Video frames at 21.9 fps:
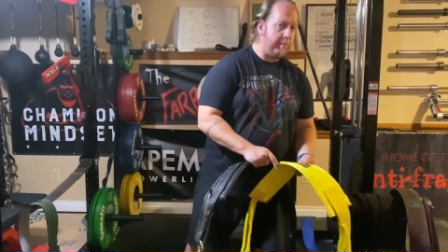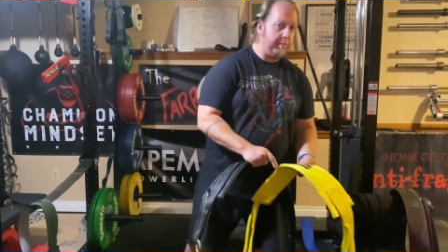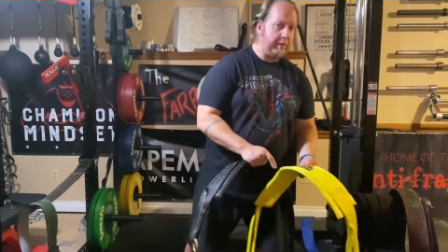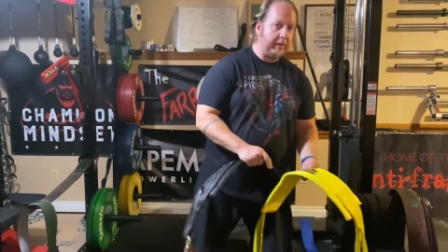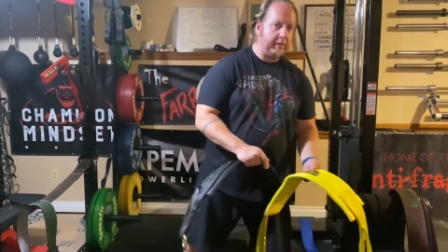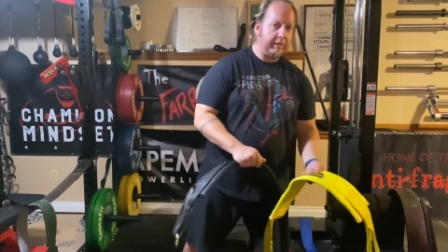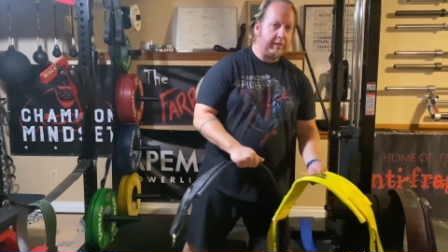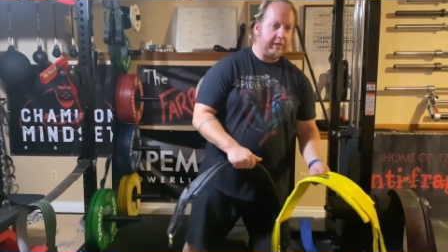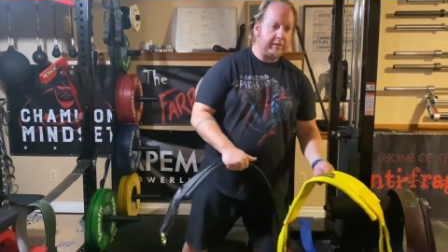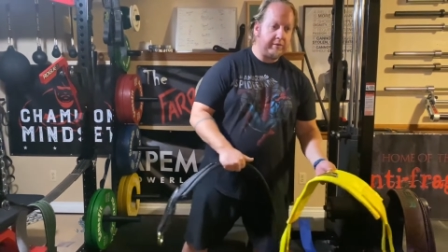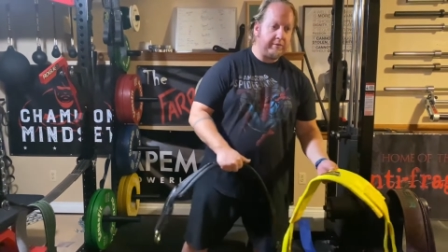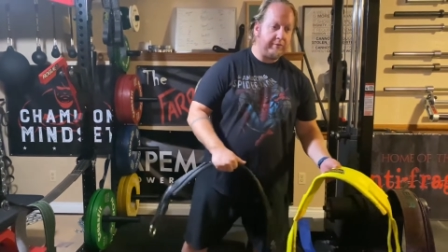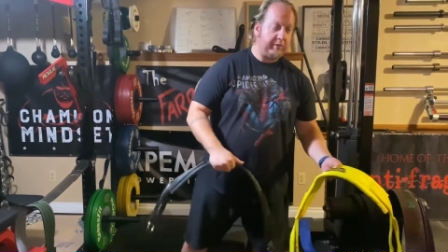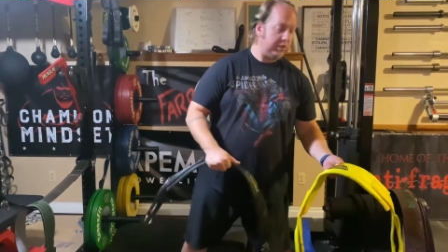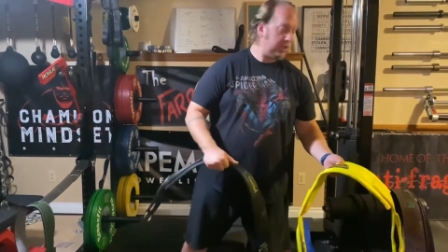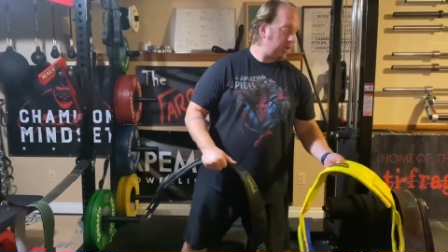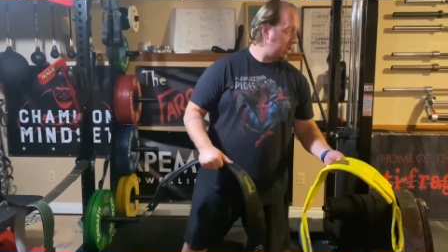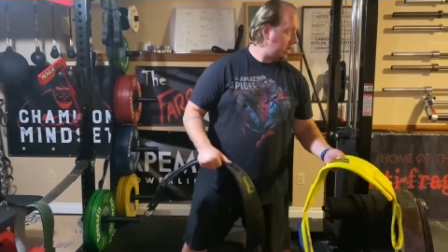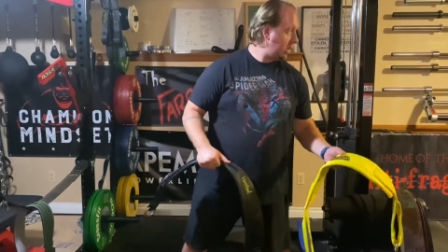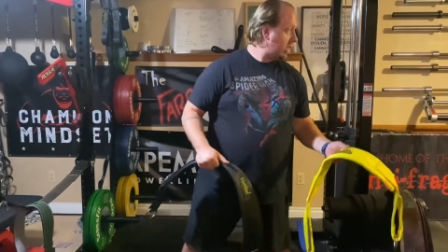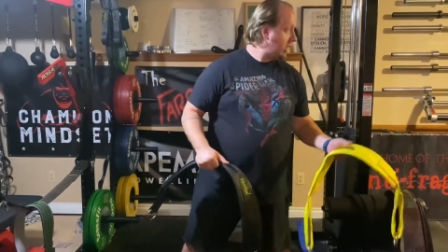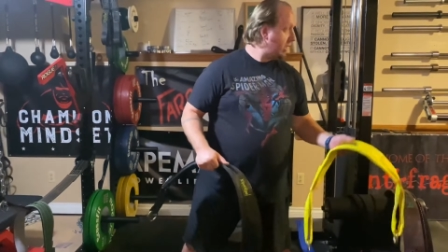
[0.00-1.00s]
belt that's
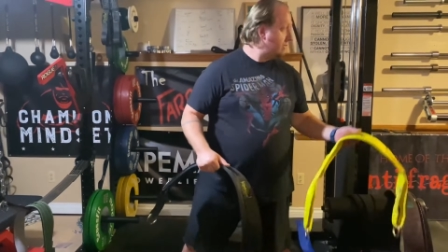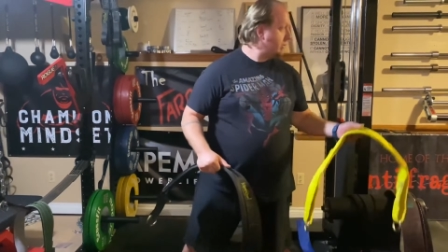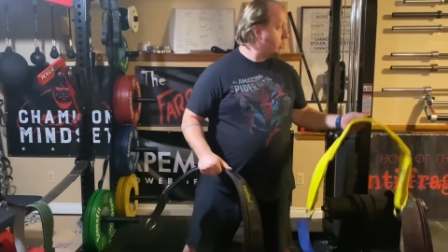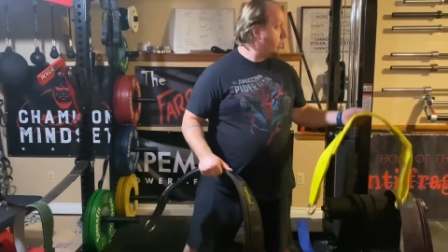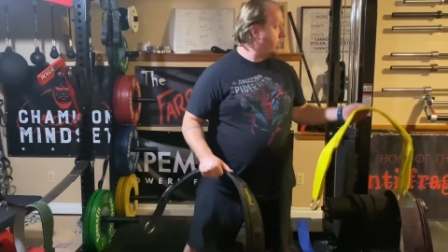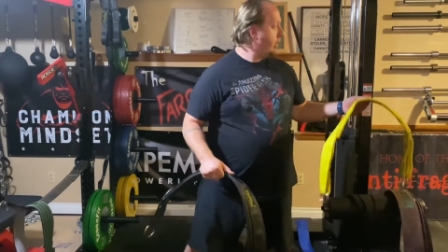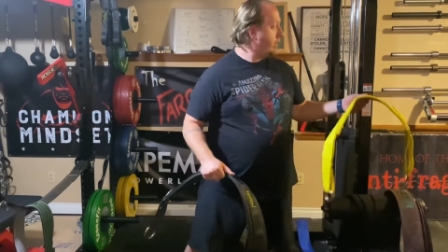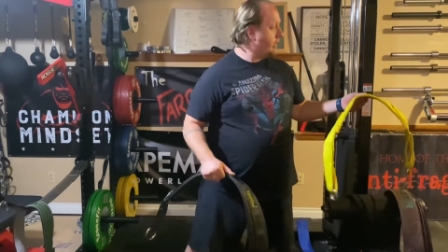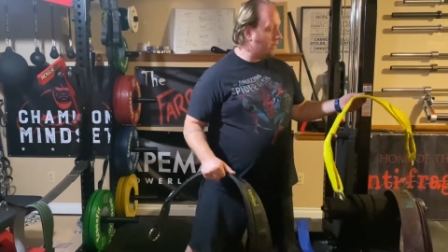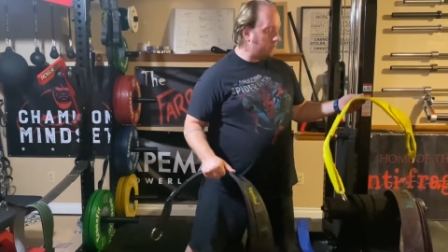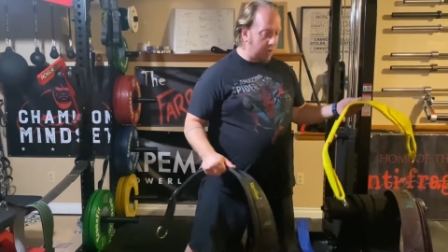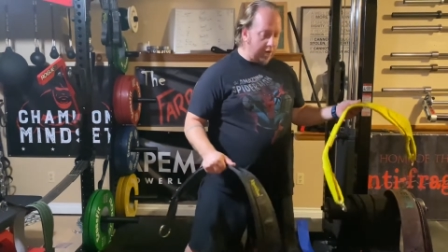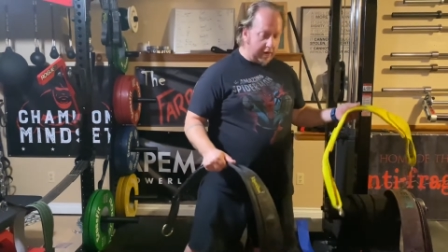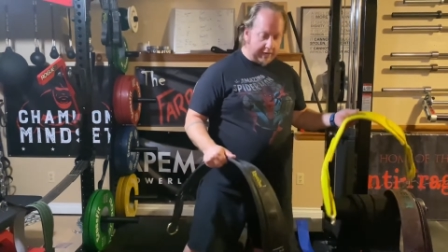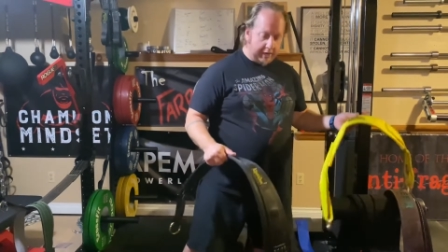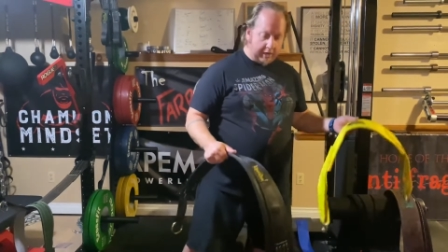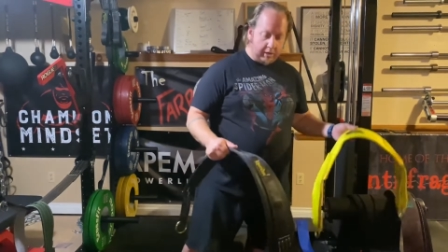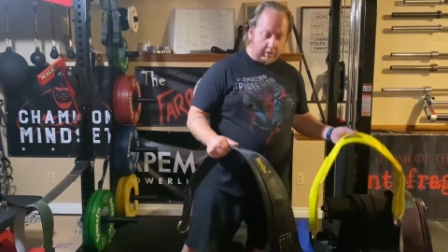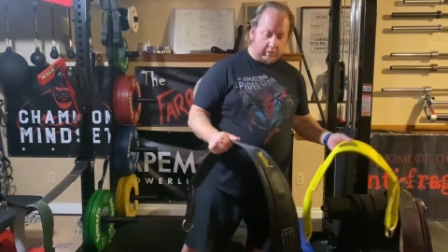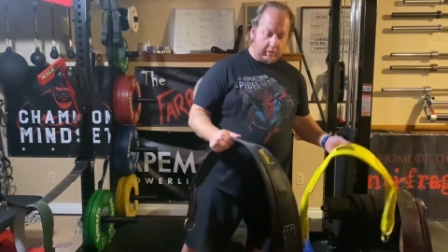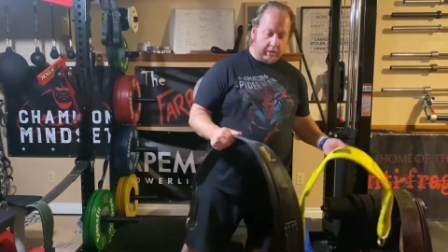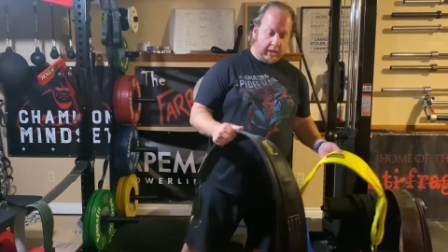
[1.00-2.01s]
official that comes with the
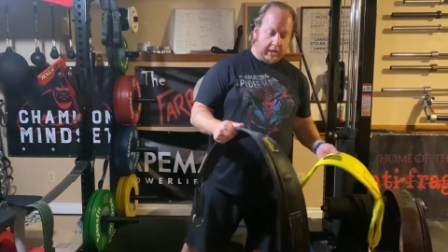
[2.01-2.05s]
Rhino.